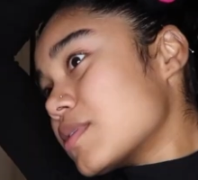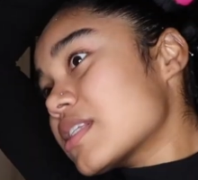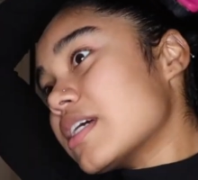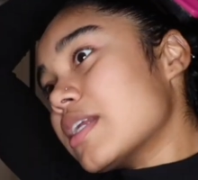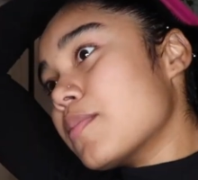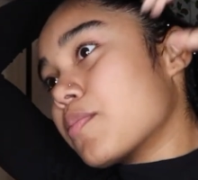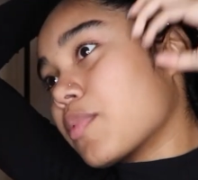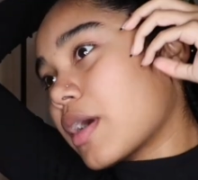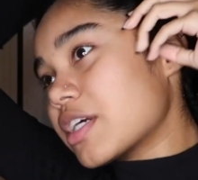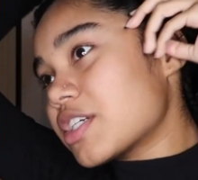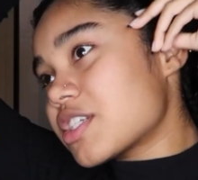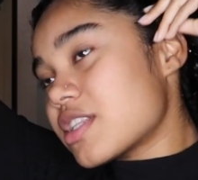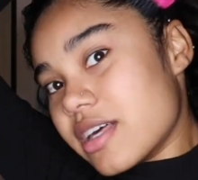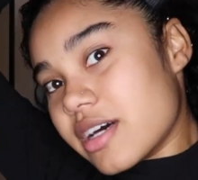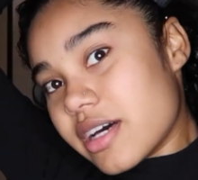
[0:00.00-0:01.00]
just gonna
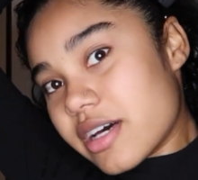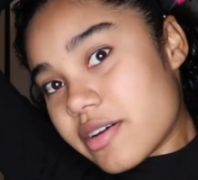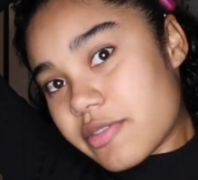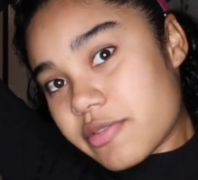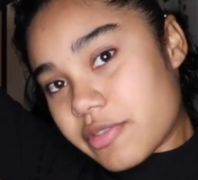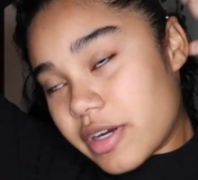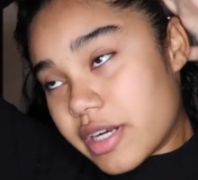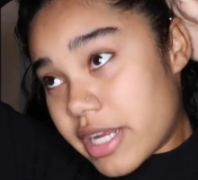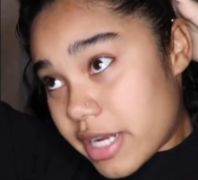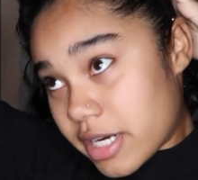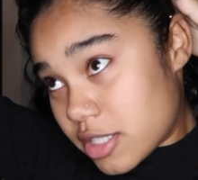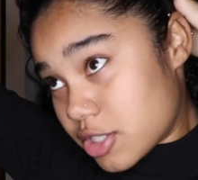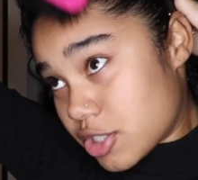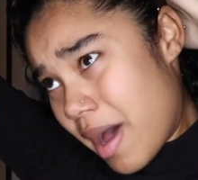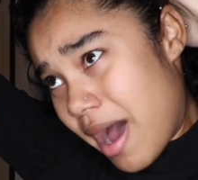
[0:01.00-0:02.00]
brush the front
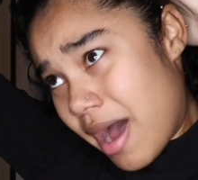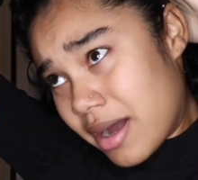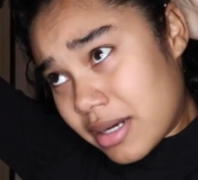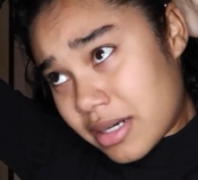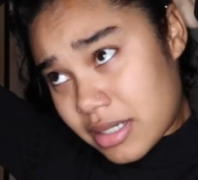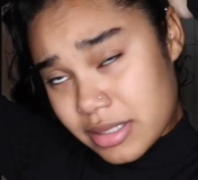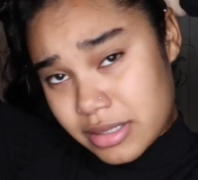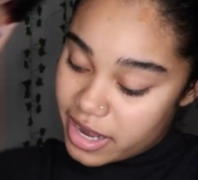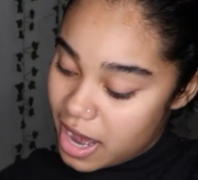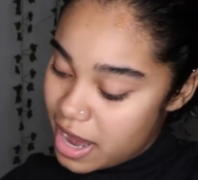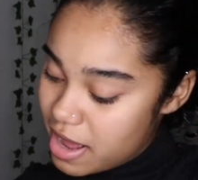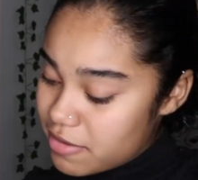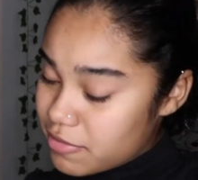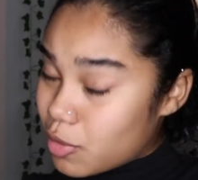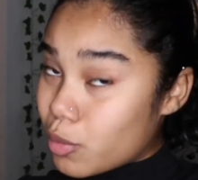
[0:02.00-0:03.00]
hairs back. And I
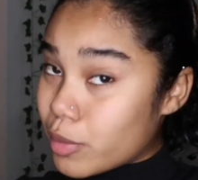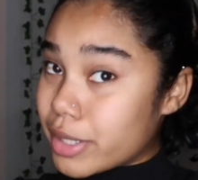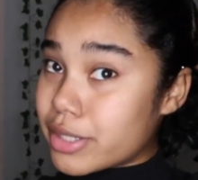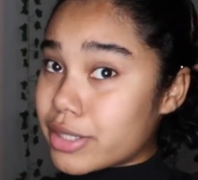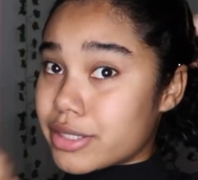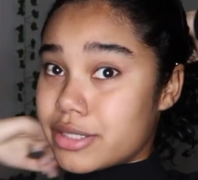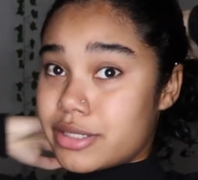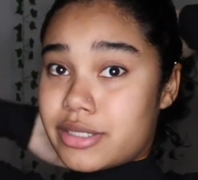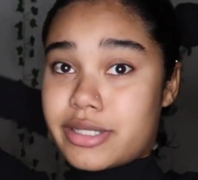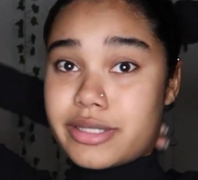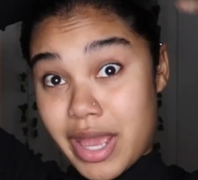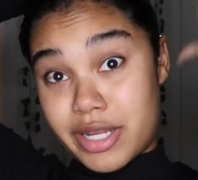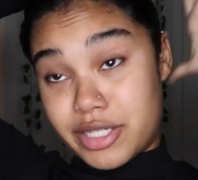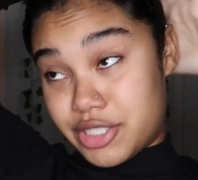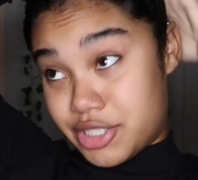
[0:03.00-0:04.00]
have a weird head